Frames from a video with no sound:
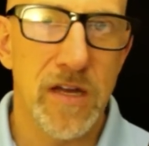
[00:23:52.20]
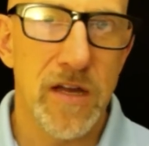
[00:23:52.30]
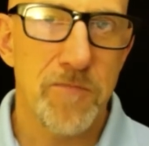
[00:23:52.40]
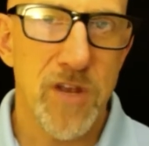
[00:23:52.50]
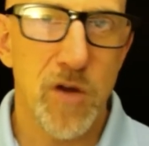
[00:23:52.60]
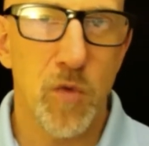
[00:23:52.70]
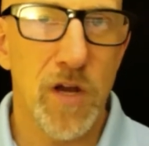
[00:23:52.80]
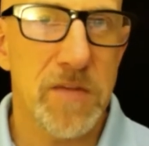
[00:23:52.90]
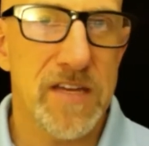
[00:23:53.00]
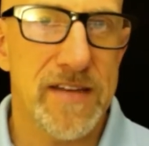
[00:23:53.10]
you know,
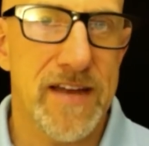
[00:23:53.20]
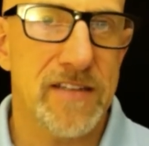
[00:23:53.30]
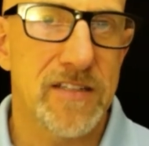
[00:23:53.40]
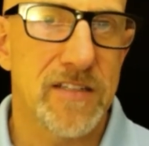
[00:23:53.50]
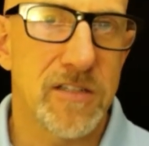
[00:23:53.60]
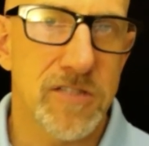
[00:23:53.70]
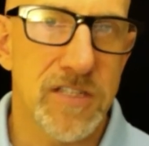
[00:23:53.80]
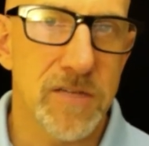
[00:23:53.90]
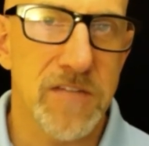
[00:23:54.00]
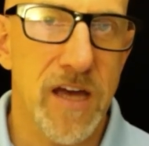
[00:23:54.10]
want to be connected to
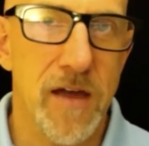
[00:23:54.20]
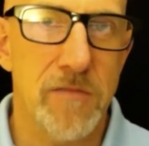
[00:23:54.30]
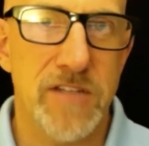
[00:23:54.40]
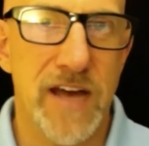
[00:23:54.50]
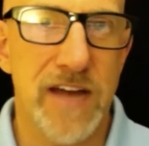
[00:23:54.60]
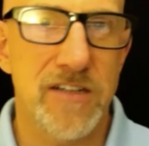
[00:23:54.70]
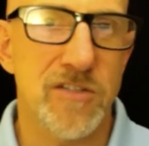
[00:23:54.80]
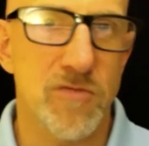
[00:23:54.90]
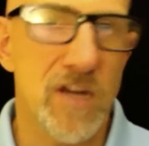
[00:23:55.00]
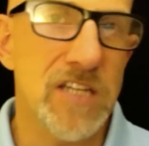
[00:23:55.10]
sometimes, not
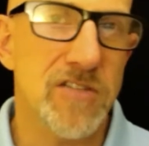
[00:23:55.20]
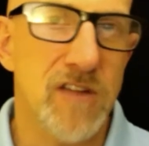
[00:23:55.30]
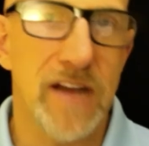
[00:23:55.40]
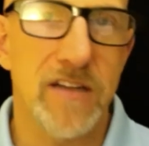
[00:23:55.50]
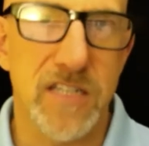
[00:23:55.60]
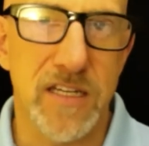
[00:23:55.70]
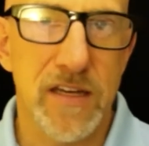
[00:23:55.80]
just race strategy.